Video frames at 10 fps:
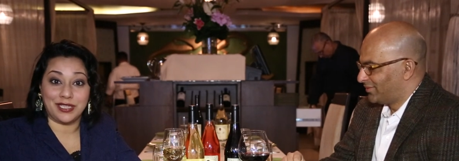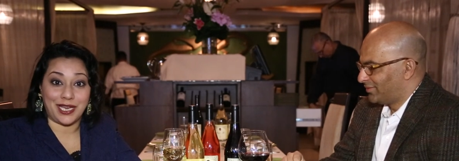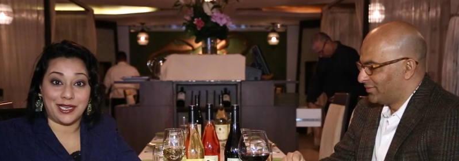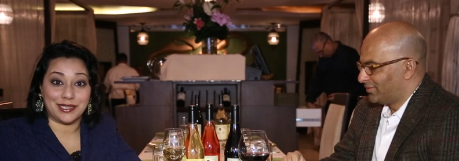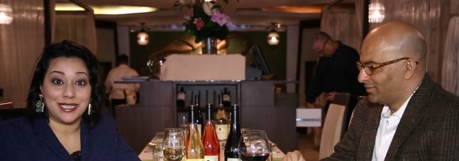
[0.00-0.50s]
Speaker 1: the
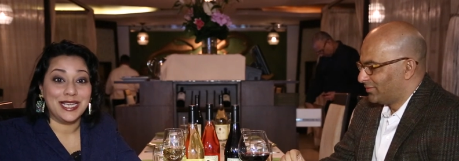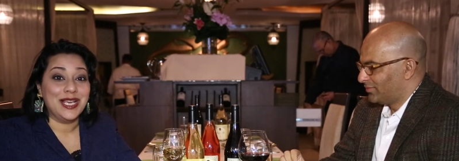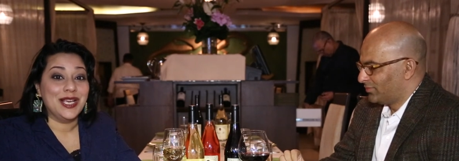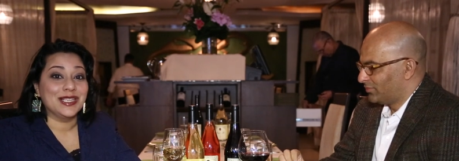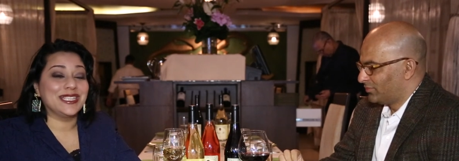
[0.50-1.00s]
night.
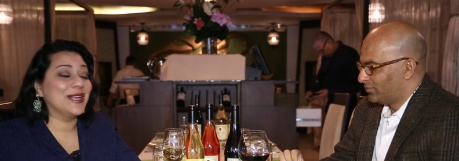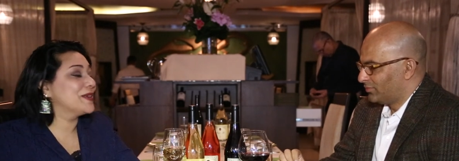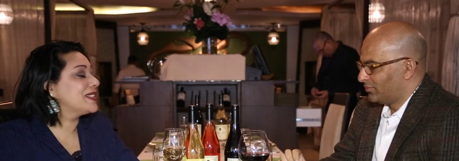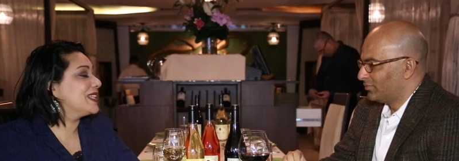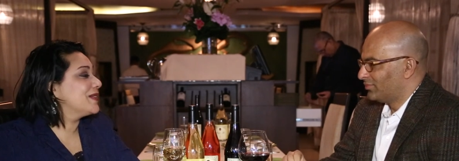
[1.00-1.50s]
Today we're
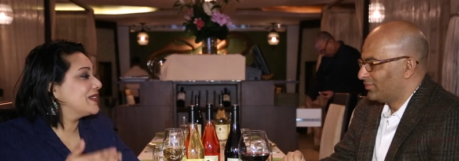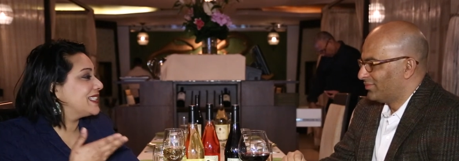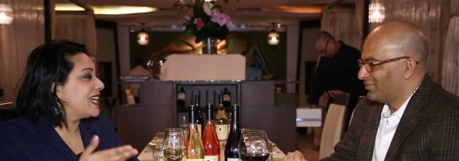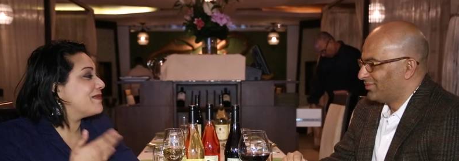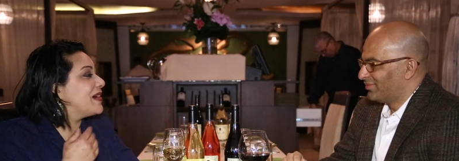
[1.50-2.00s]
sitting with
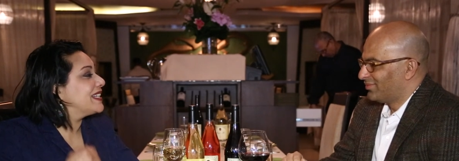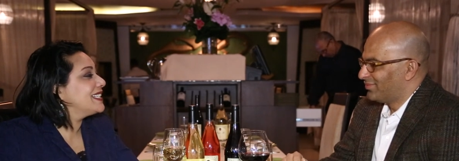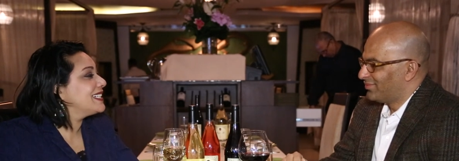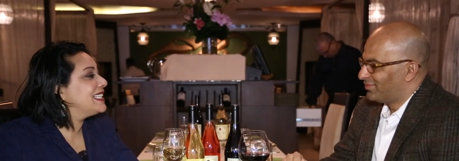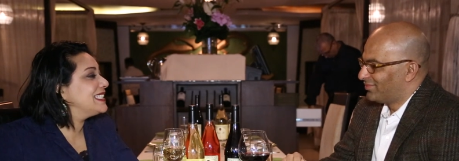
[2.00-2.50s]
Sam
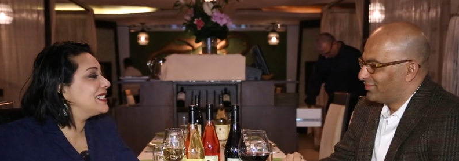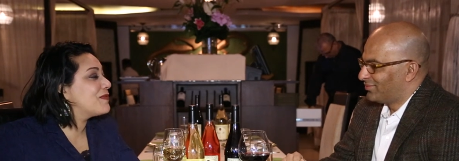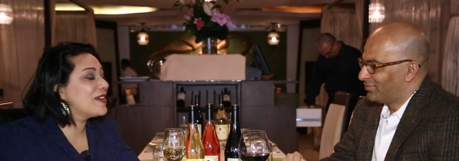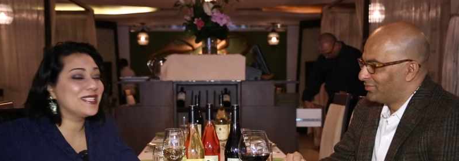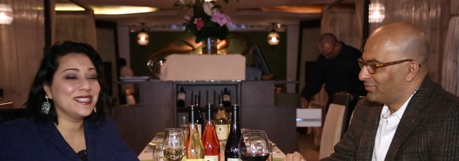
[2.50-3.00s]
Bhatia. He's the
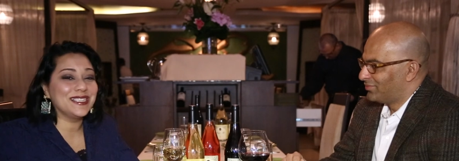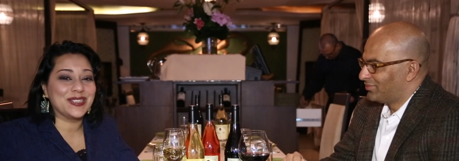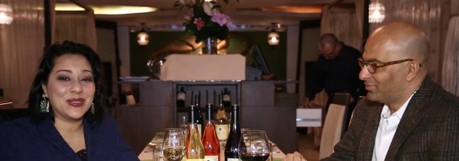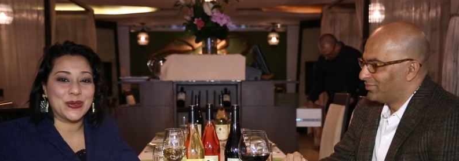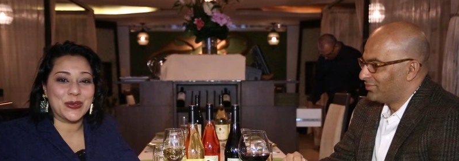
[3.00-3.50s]
president
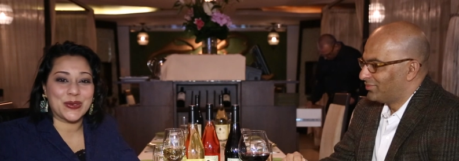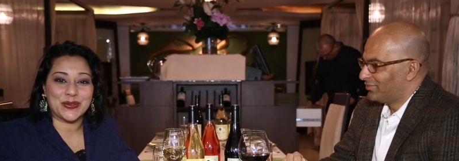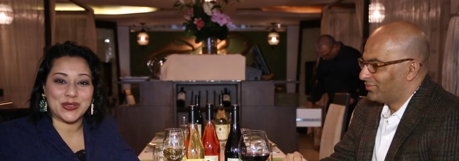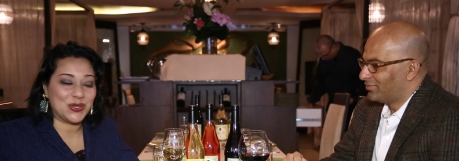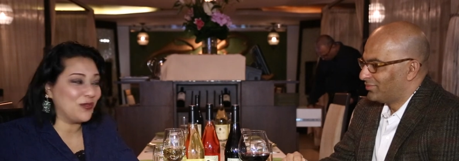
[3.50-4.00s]
and owner of
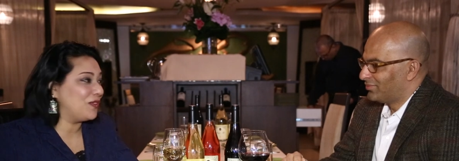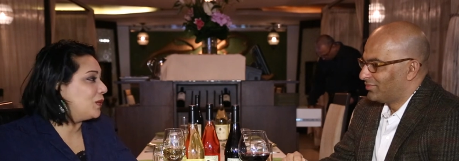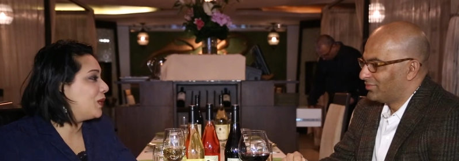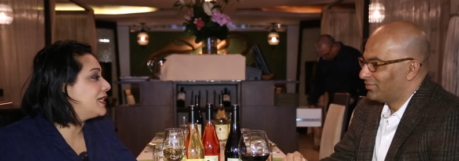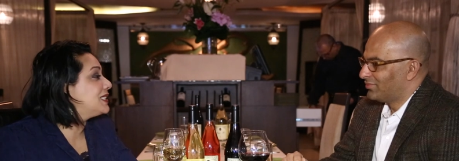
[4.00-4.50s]
Sufi
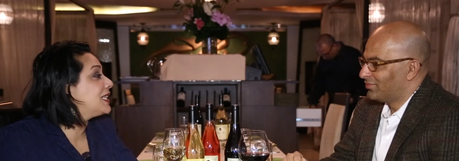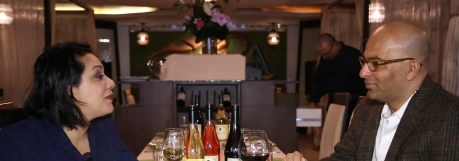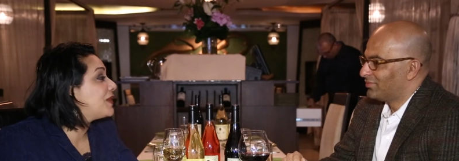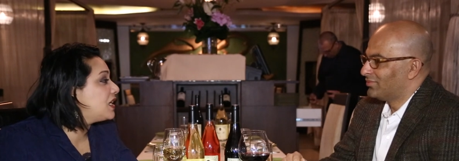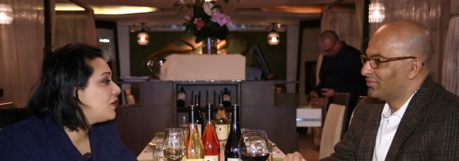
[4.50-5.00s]
Wines. Sam,
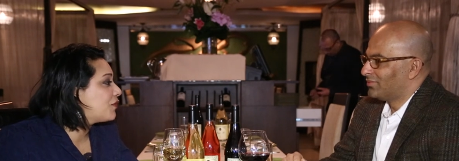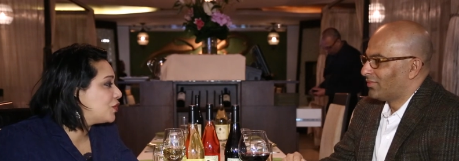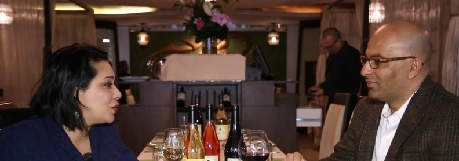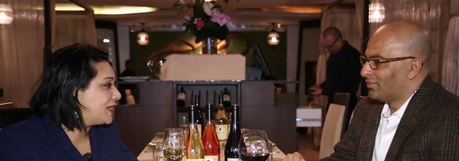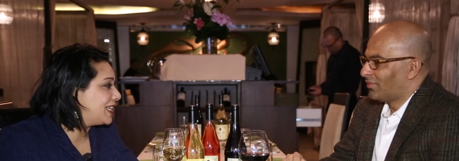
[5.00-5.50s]
thank you for
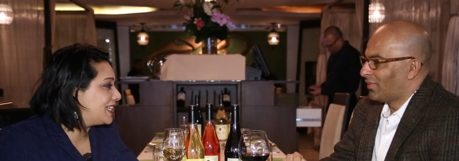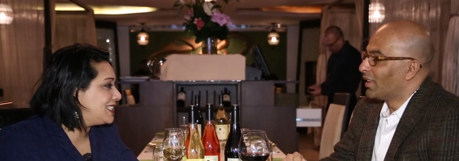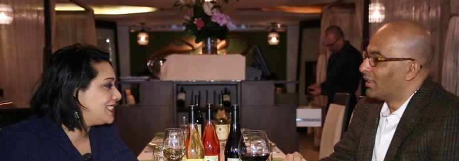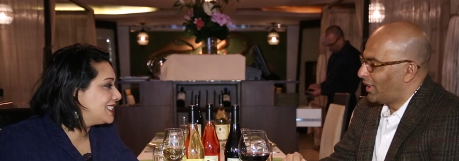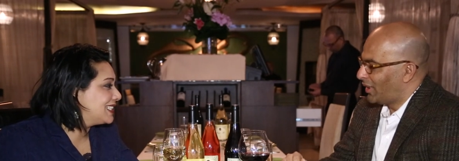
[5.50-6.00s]
joining
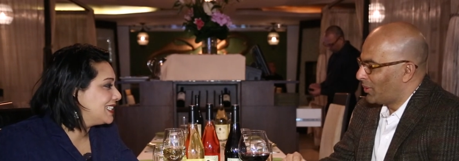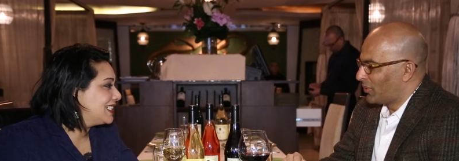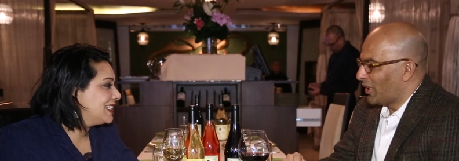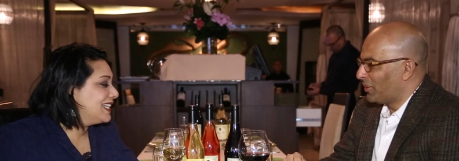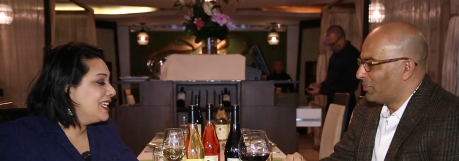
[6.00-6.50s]
us.
Speaker 2: Thank you
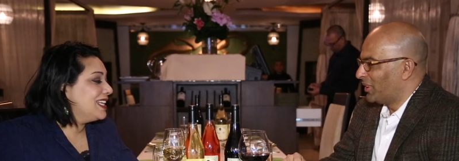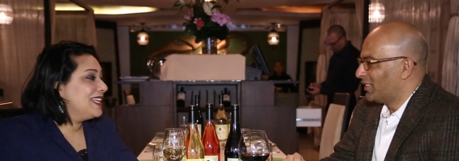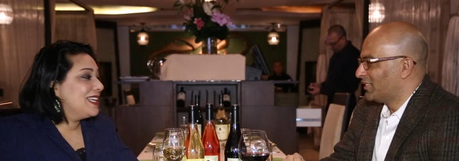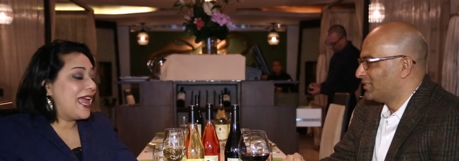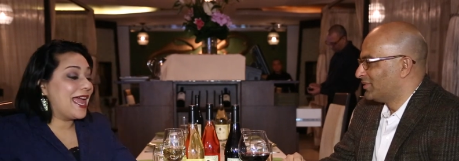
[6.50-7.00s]
for having me.
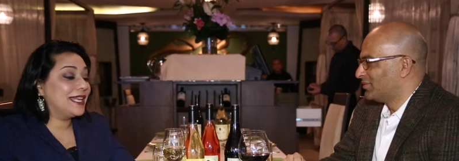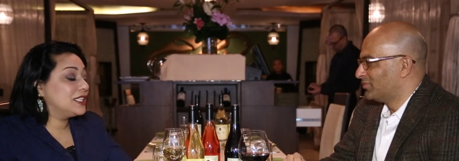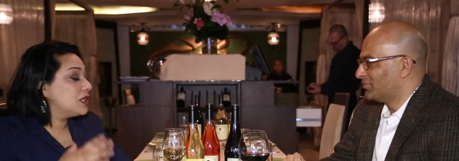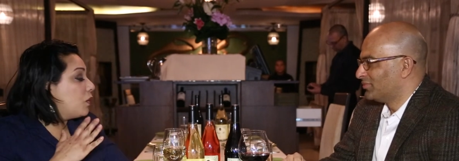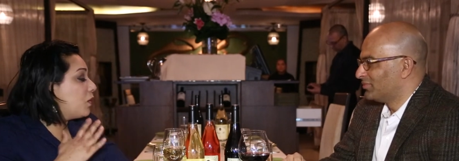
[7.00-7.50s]
Speaker 1: And
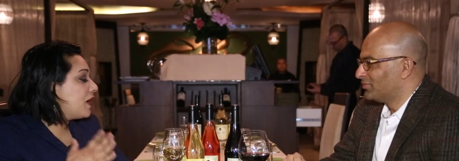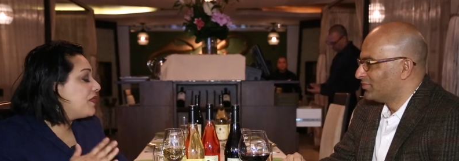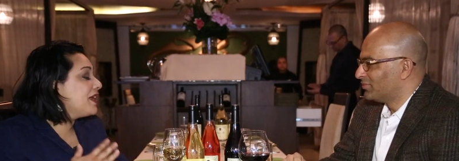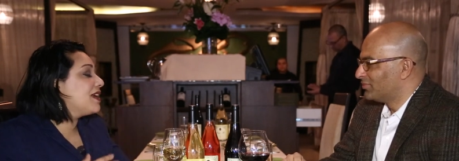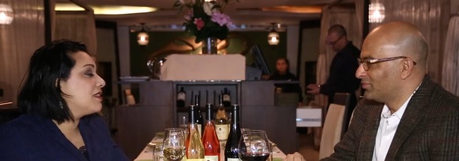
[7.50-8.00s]
the one
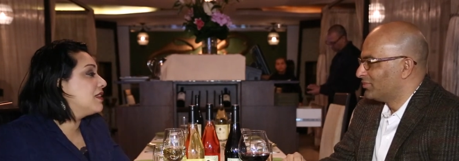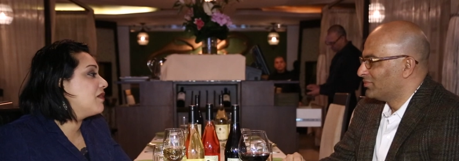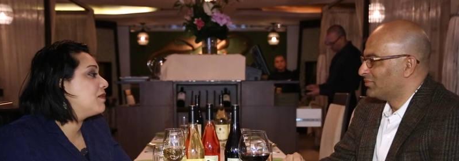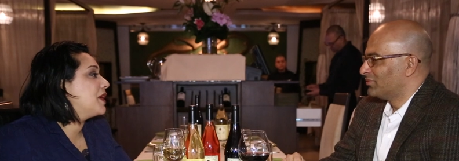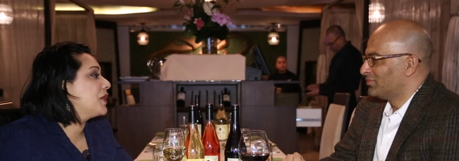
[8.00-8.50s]
Speaker 2: thing
Speaker 1: I love
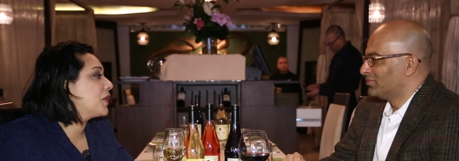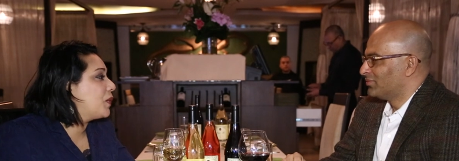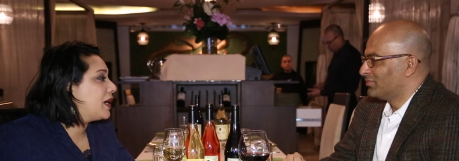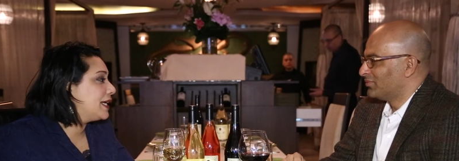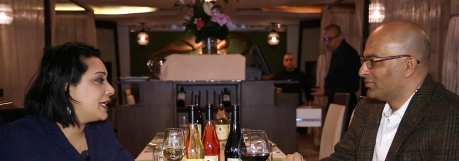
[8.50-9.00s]
about your
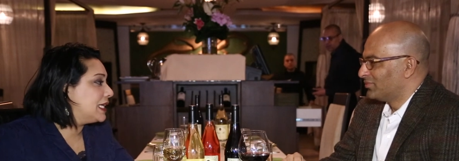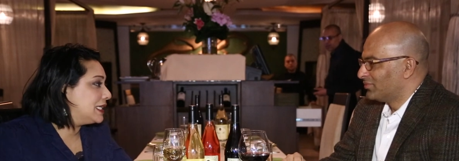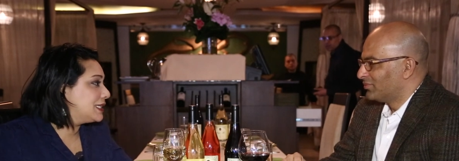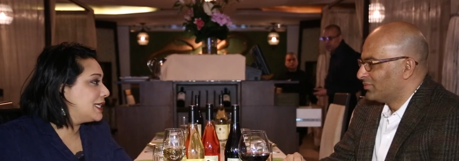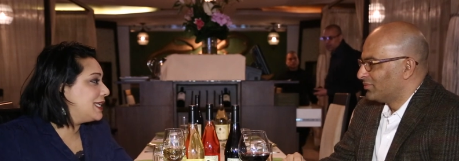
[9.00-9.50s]
wine
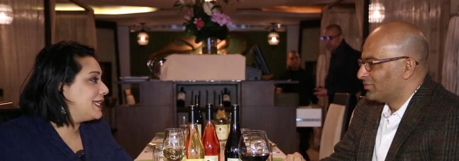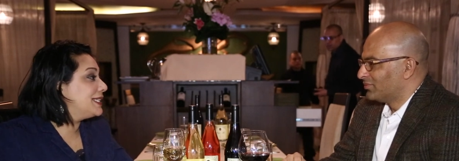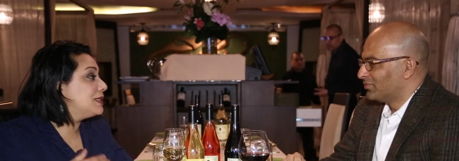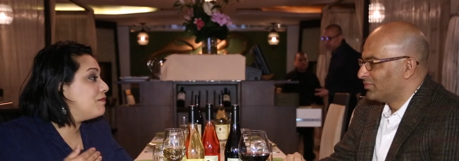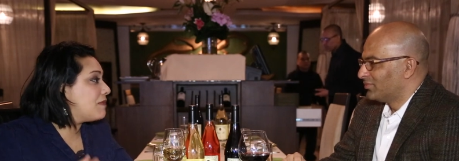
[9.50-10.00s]
is it
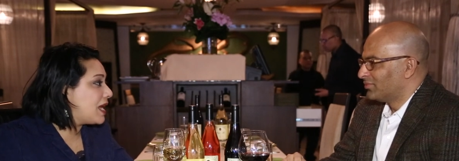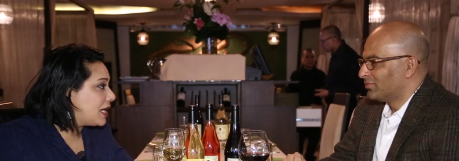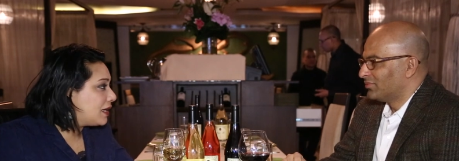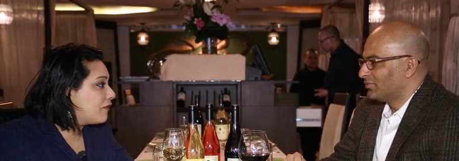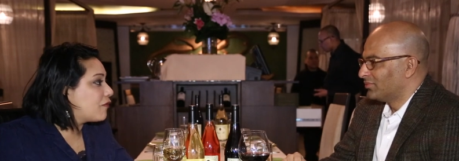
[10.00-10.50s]
is
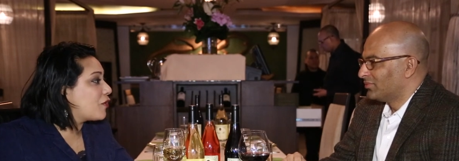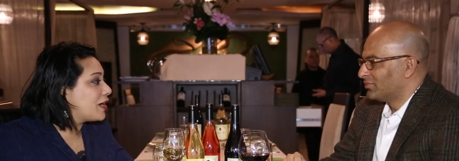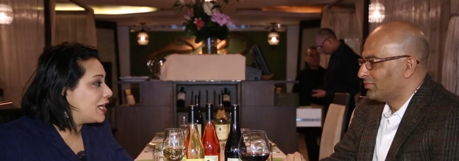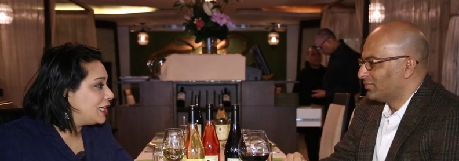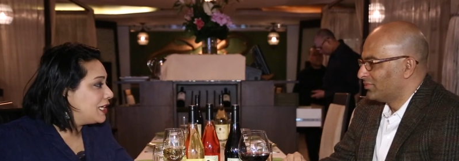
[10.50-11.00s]
made for
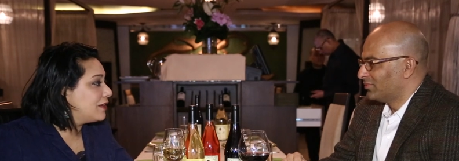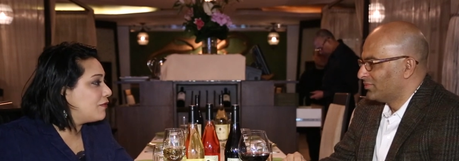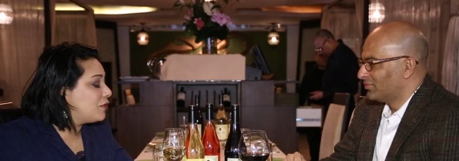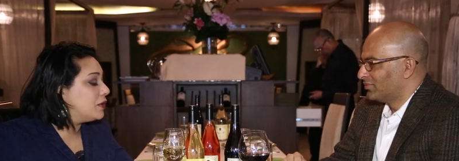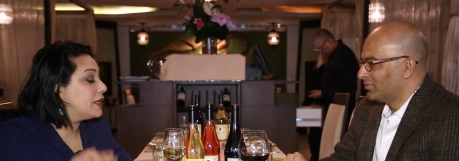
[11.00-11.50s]
Indian
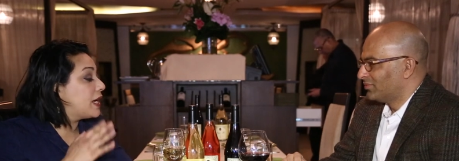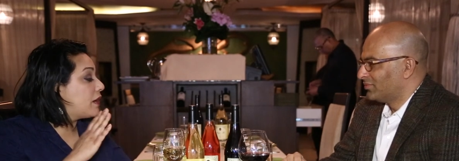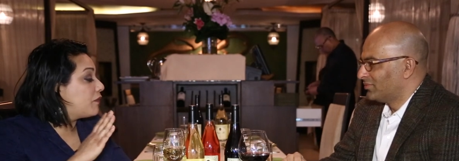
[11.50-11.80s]
food. Now,